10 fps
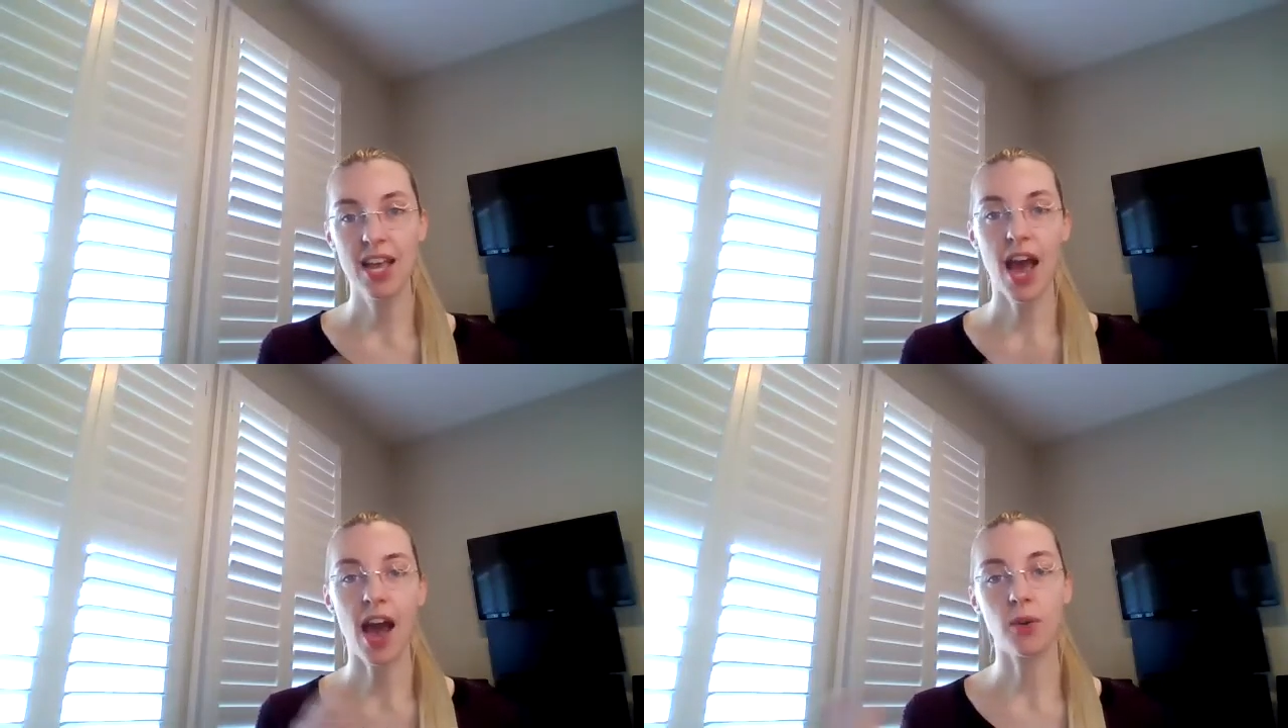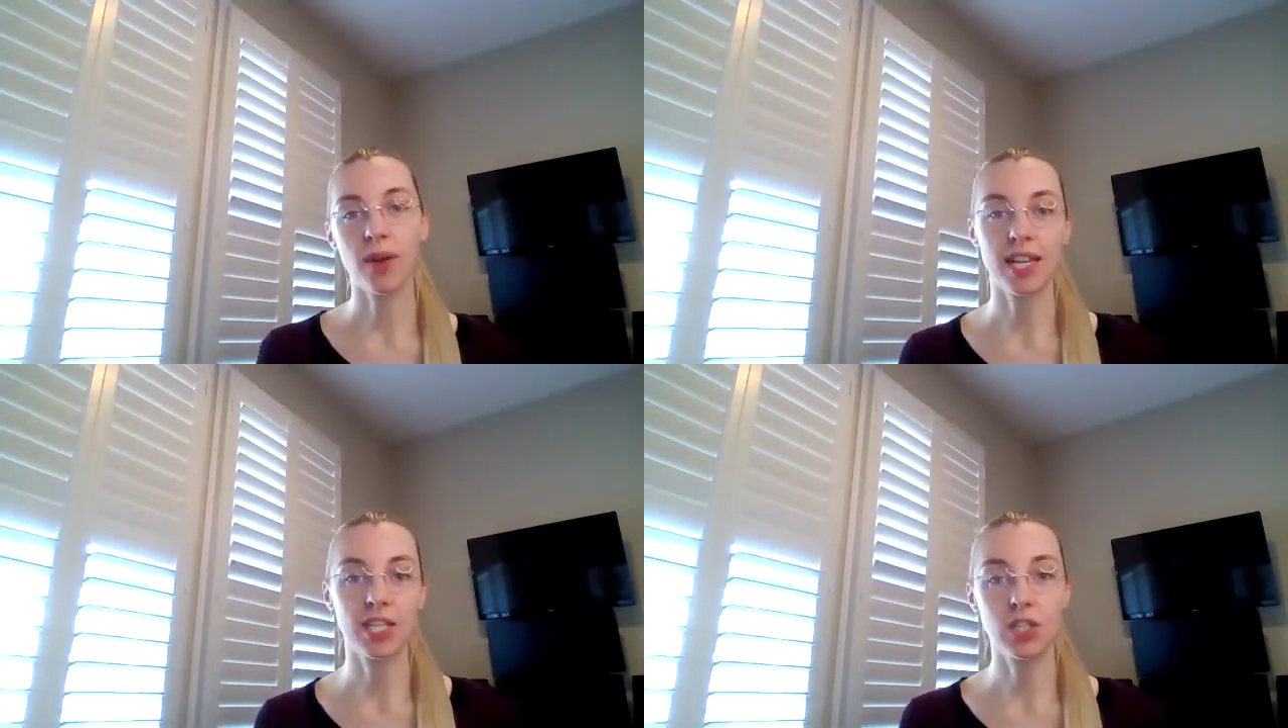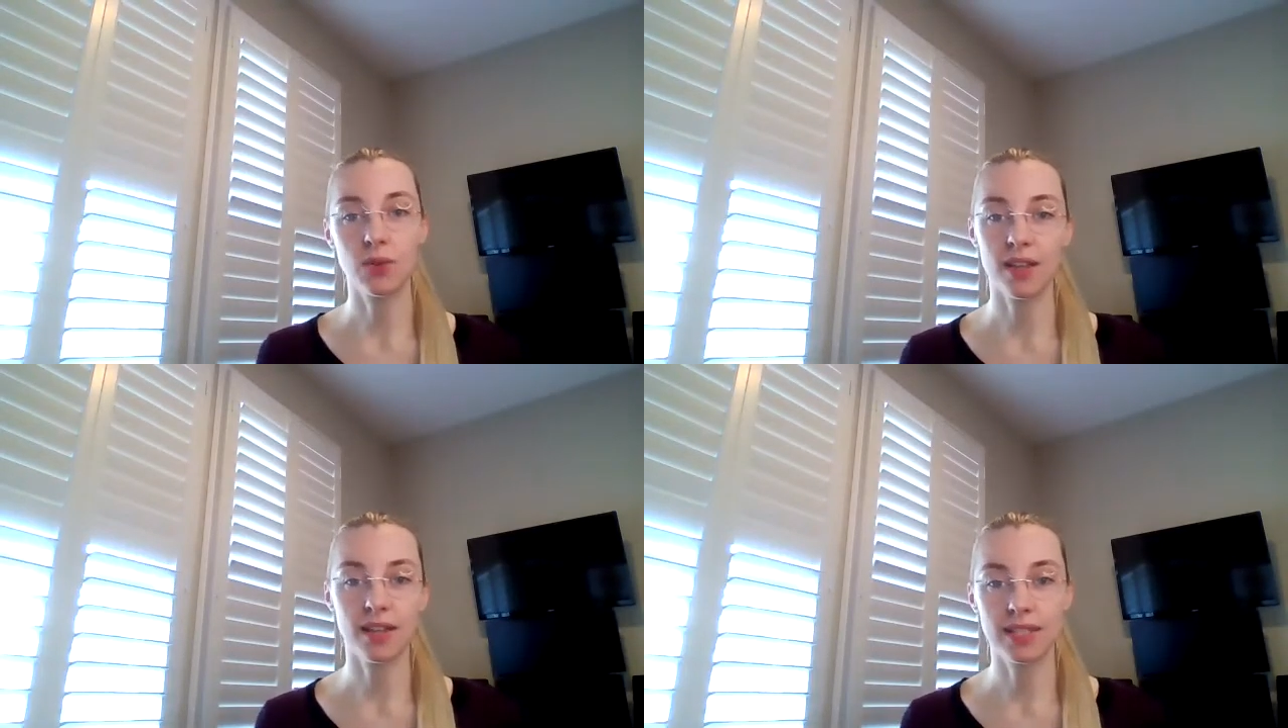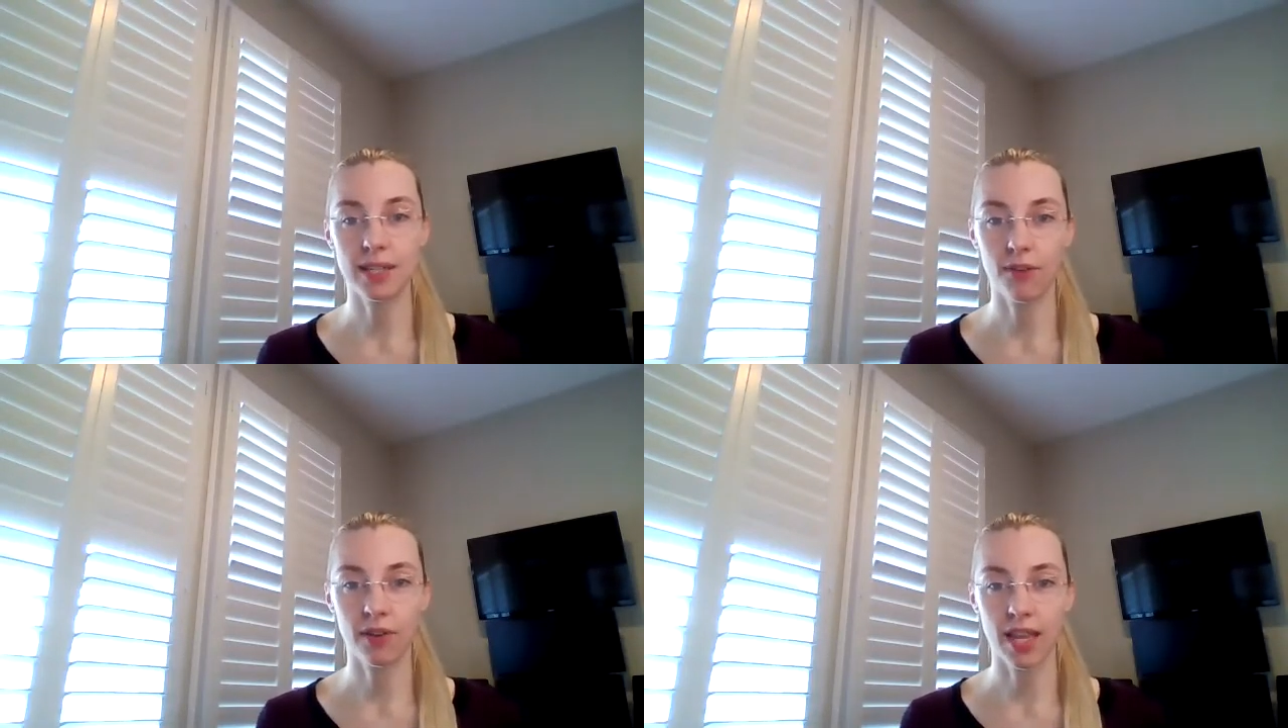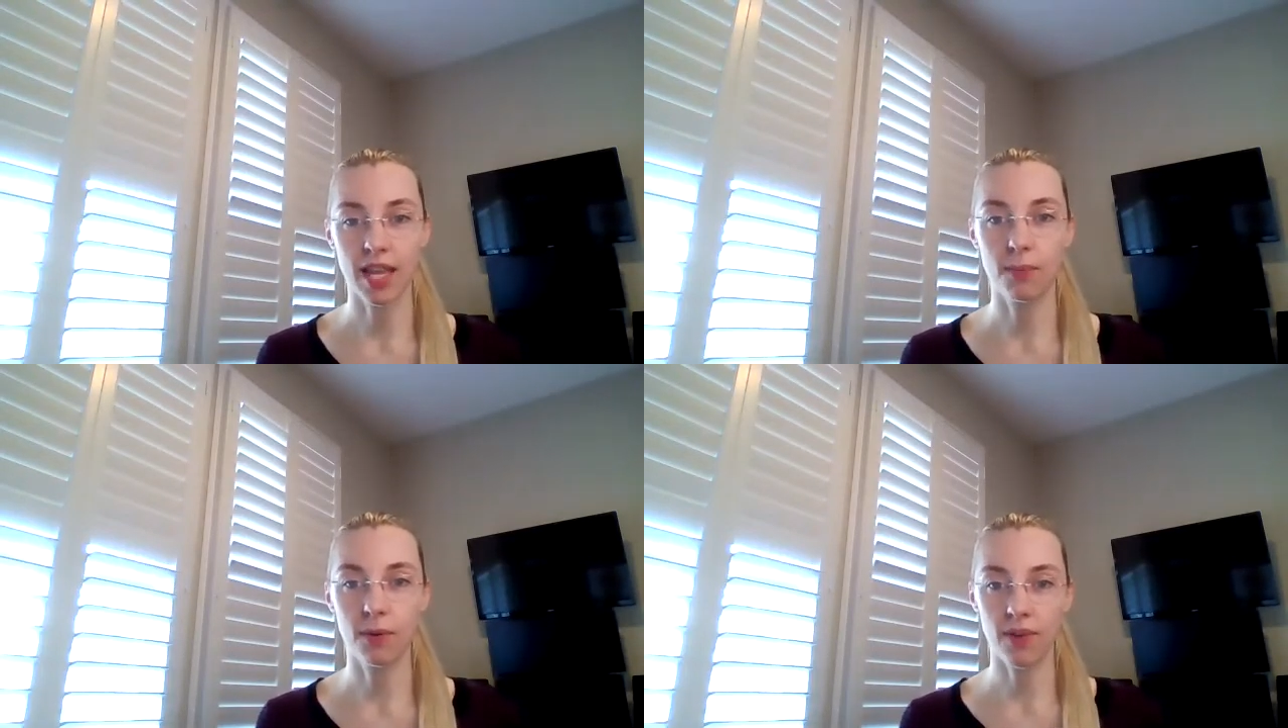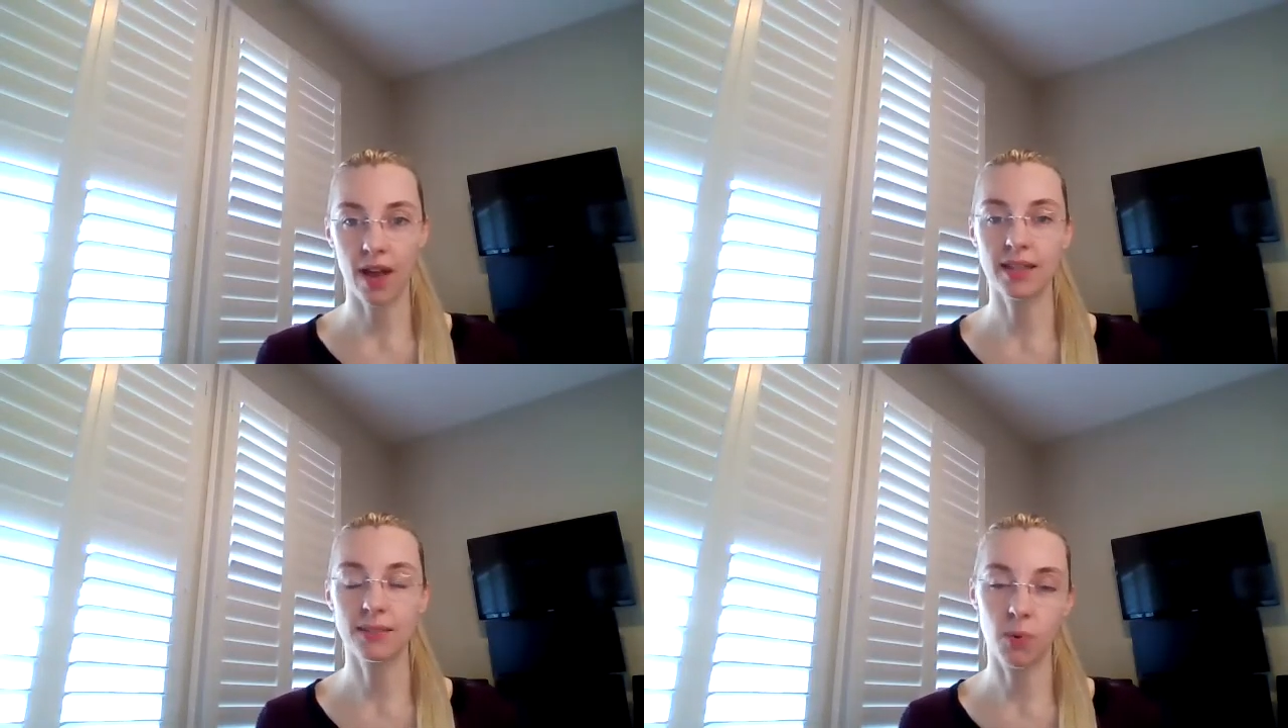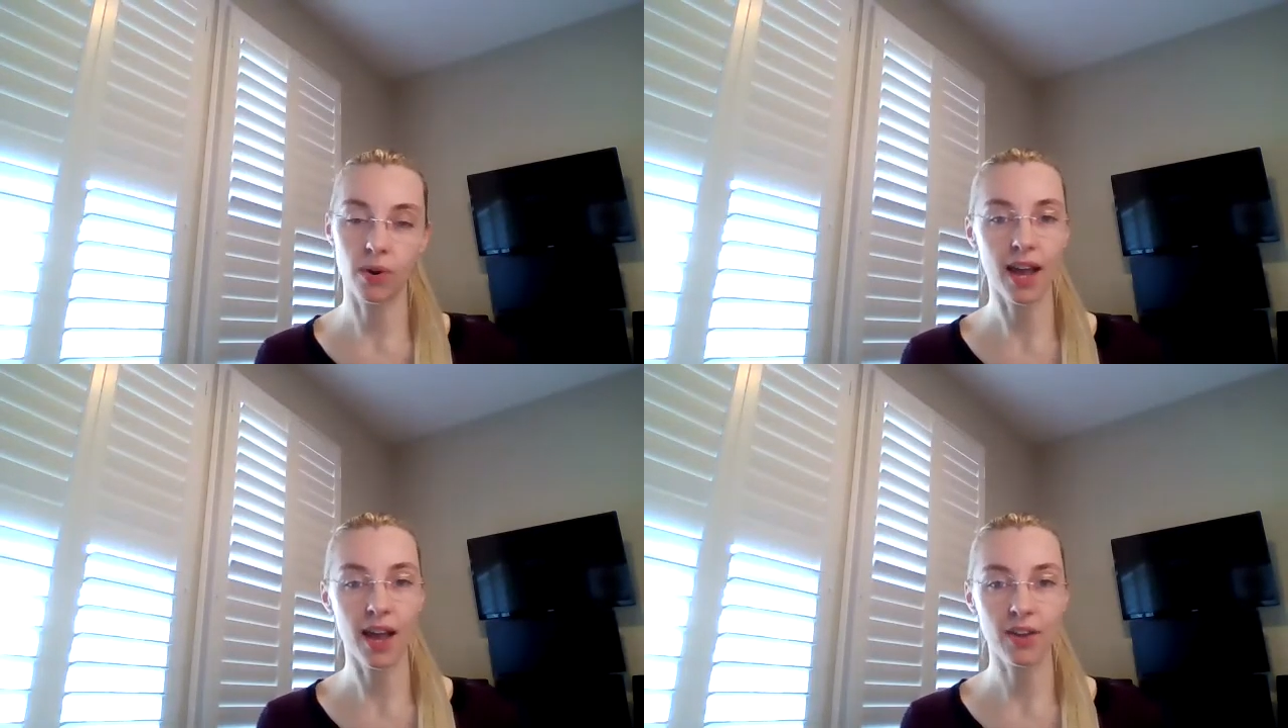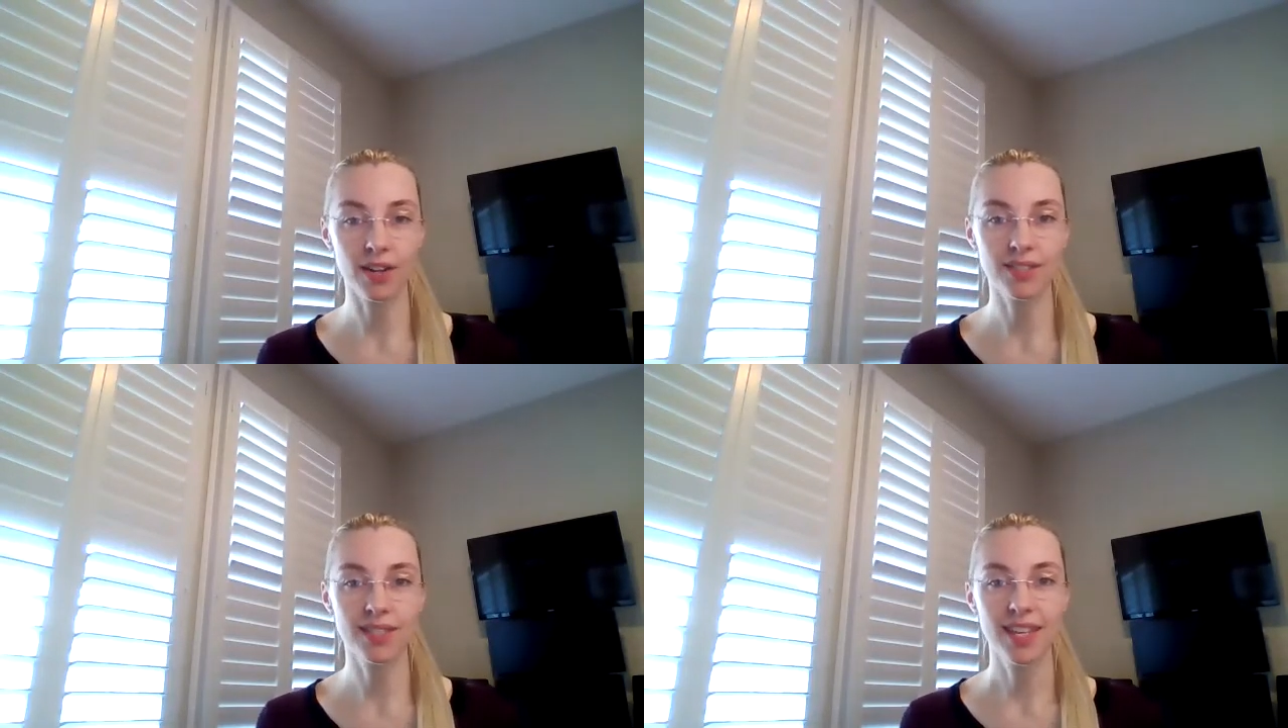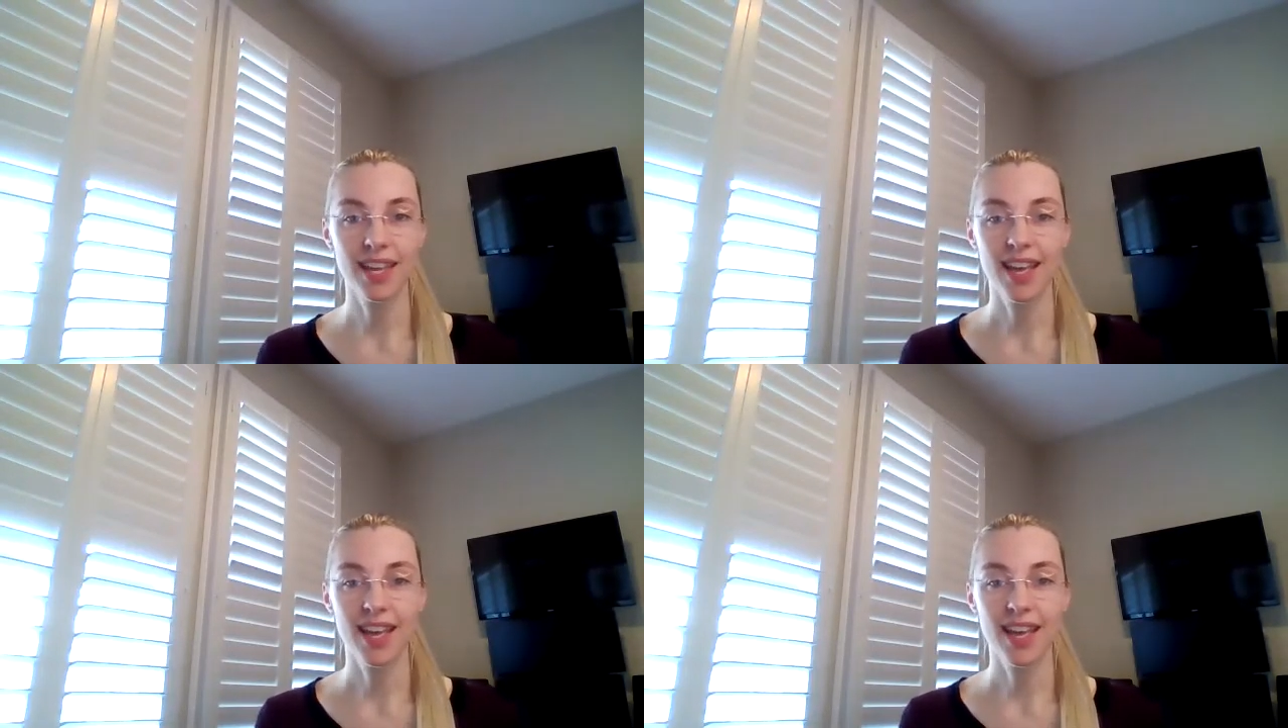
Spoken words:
how do I need to do things differently to provide more to others?